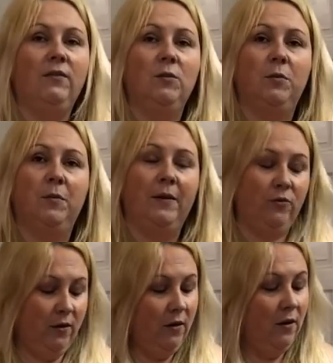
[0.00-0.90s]
have to put the
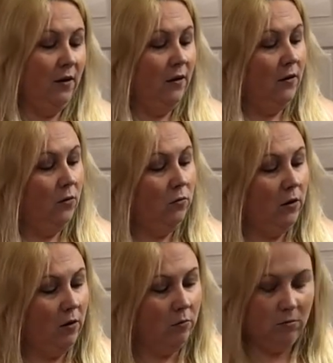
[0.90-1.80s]
battery in. Oh,
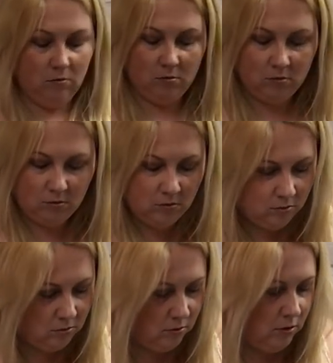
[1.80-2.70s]
no.